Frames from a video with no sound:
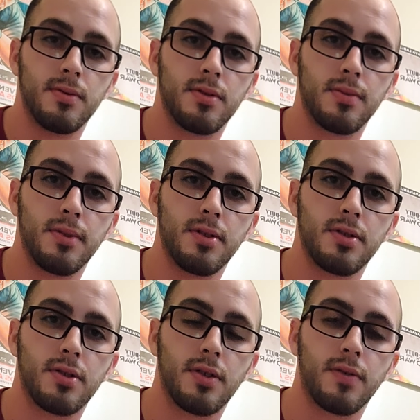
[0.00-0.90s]
just being
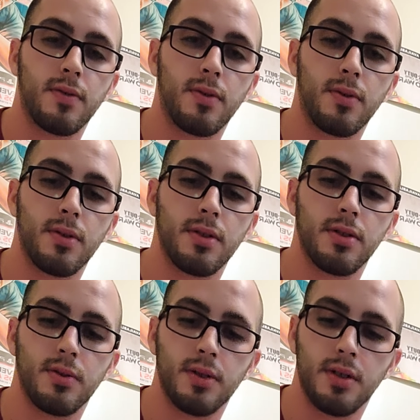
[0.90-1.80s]
straightforward and
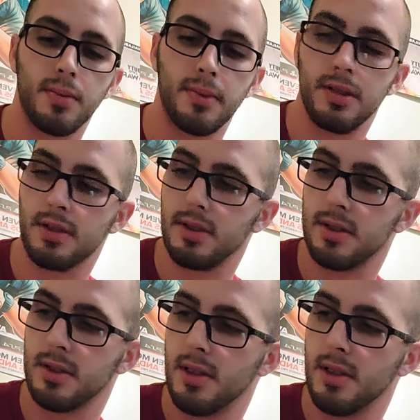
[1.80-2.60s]
doing good business.